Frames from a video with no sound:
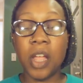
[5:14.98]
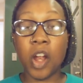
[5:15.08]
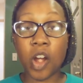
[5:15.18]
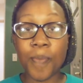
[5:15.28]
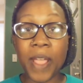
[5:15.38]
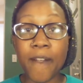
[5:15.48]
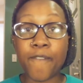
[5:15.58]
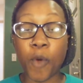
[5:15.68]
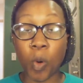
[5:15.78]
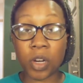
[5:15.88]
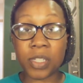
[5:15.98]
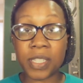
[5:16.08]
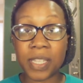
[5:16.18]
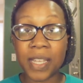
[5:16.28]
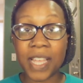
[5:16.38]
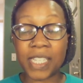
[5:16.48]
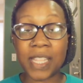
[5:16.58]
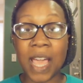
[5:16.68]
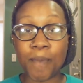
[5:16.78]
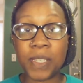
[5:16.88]
Her being forced into
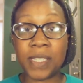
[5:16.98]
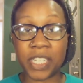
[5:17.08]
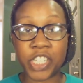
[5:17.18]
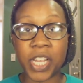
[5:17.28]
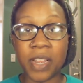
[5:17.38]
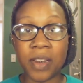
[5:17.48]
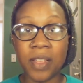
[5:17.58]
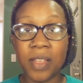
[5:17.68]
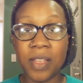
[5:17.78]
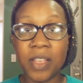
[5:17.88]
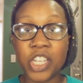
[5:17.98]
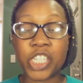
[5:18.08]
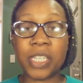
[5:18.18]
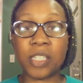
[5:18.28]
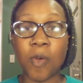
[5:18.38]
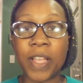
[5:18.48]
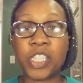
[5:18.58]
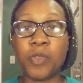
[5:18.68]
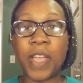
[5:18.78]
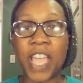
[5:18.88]
that position, she's going
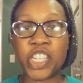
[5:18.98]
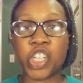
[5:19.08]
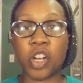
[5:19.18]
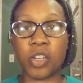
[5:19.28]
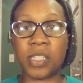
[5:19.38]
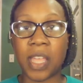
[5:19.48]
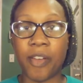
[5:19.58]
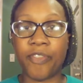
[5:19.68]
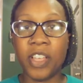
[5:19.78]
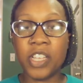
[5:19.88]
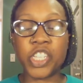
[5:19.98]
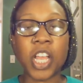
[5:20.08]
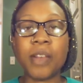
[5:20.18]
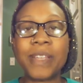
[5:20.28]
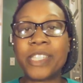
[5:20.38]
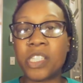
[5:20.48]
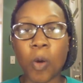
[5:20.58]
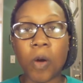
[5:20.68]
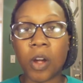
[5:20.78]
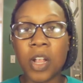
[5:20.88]
to injure herself. She's not going to be
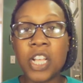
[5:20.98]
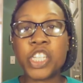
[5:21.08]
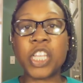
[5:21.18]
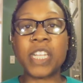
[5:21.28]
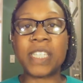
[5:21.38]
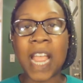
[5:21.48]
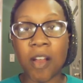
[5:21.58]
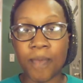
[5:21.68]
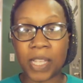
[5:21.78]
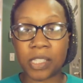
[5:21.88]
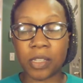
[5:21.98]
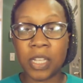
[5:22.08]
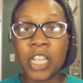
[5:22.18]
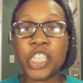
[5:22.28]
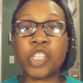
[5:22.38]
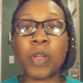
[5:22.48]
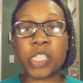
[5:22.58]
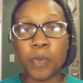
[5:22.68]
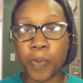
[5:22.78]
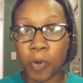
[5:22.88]
sore, she's going to tear a muscle. She's going
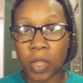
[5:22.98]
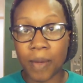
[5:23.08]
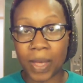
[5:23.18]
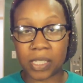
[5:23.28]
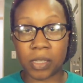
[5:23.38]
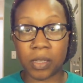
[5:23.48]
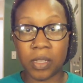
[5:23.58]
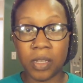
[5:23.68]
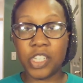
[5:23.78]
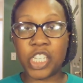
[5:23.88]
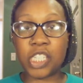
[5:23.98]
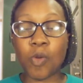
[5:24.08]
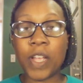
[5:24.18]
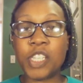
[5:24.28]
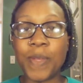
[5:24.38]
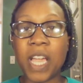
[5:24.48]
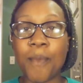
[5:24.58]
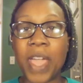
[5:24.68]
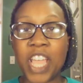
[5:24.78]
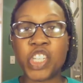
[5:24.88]
to pull a muscle. She's going to
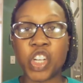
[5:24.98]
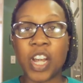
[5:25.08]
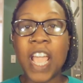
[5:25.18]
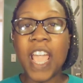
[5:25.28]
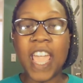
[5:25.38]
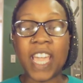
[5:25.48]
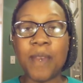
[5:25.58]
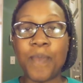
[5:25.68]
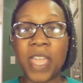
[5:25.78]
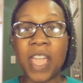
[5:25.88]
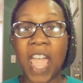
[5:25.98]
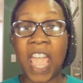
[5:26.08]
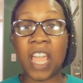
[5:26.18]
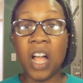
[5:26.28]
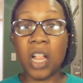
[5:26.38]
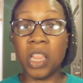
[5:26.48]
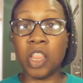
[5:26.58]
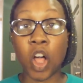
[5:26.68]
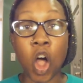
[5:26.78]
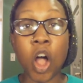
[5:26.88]
become injured. It can be a
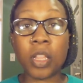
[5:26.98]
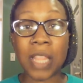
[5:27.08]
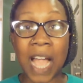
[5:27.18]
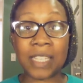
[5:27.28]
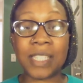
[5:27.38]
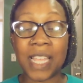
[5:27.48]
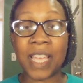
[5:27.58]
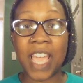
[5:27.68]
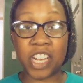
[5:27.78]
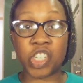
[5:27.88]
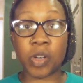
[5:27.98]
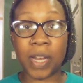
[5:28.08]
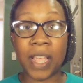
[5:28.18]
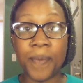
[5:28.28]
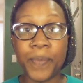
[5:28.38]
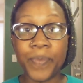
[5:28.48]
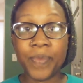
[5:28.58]
long-lasting injury.